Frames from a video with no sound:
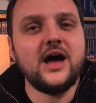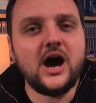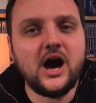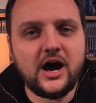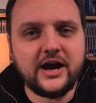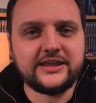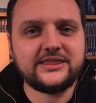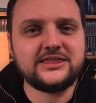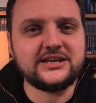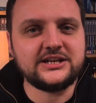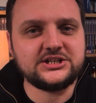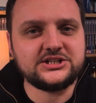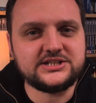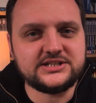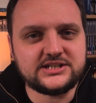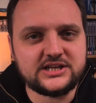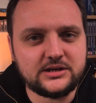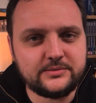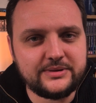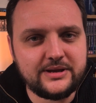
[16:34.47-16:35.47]
I think she's
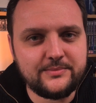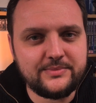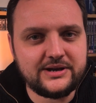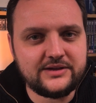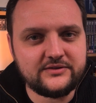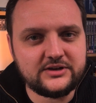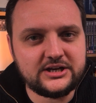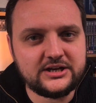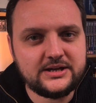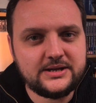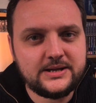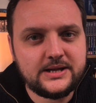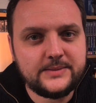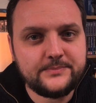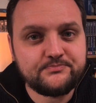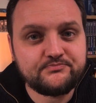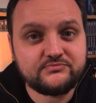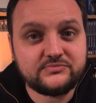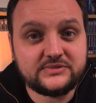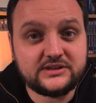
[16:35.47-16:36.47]
going to be a bit of a
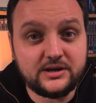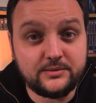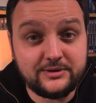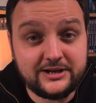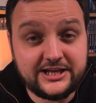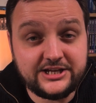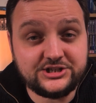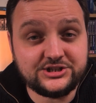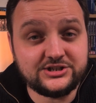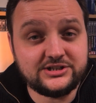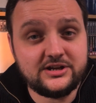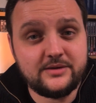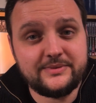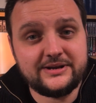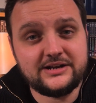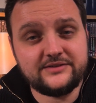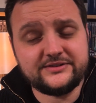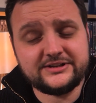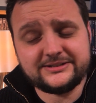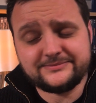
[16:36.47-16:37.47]
double agent, a
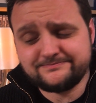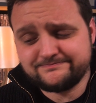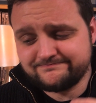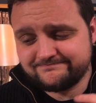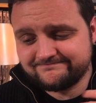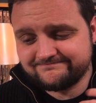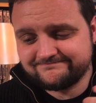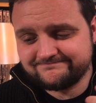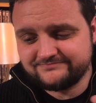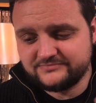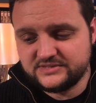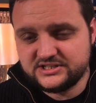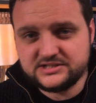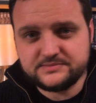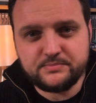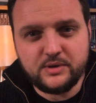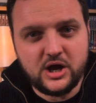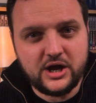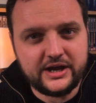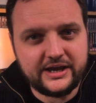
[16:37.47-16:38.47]
bit of a
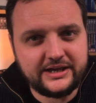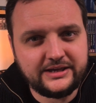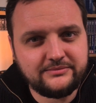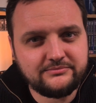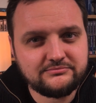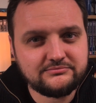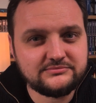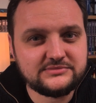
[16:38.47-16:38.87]
spy,